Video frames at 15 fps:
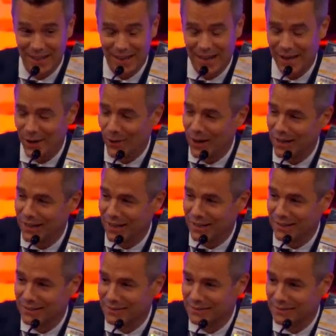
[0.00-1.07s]
I know, I think,
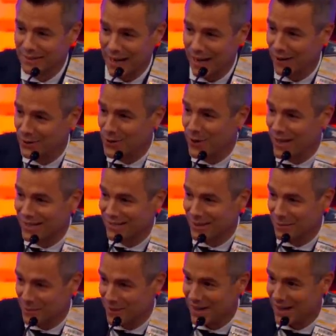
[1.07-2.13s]
Kyle, you had
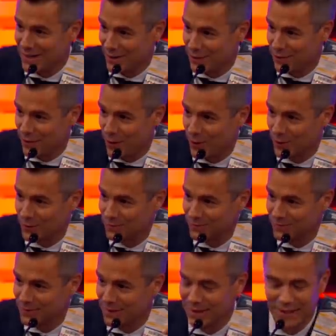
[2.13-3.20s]
something on your phone.
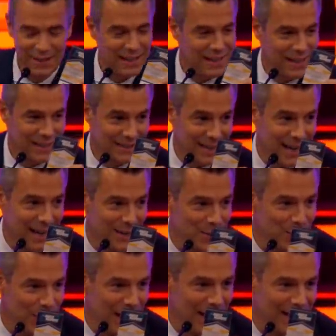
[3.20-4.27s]
I think, Ty,
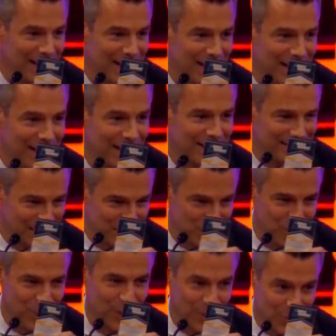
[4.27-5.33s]
you had, uh, didn't
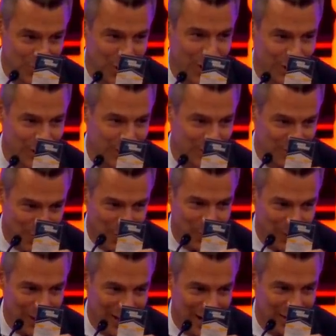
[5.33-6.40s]
you wear the Charlotte
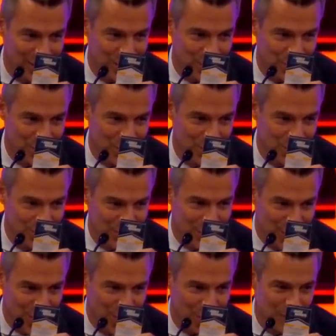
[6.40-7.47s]
Hornet color shoes, the
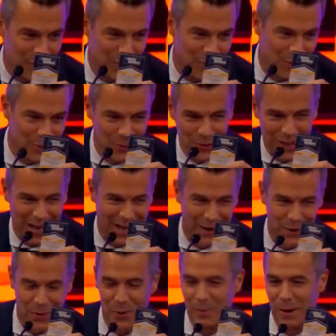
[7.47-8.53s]
Kobe shoes, kind
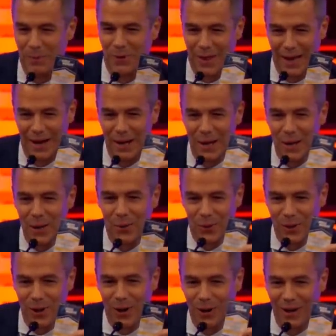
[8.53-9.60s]
of to remember that.
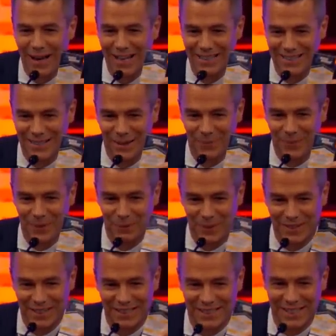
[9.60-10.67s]
We all had something,
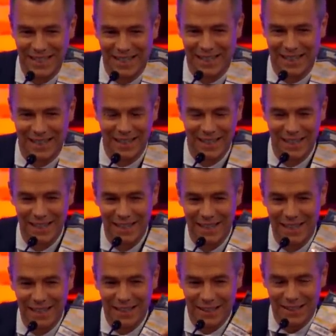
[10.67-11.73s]
but this ticket,
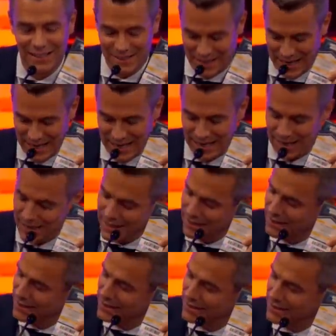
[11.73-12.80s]
this ticket, and
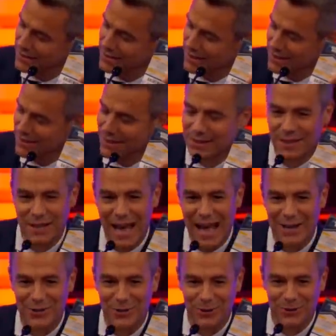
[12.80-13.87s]
this is, this is the
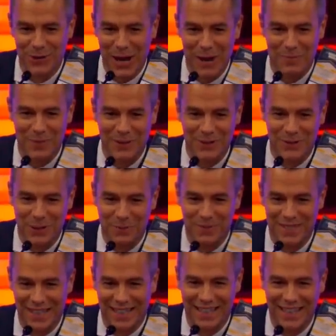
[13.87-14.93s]
national championship
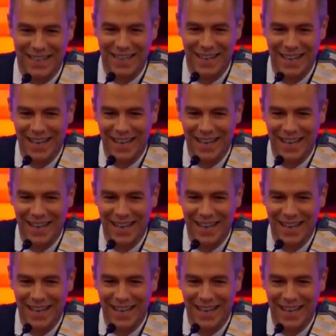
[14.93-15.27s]
ticket.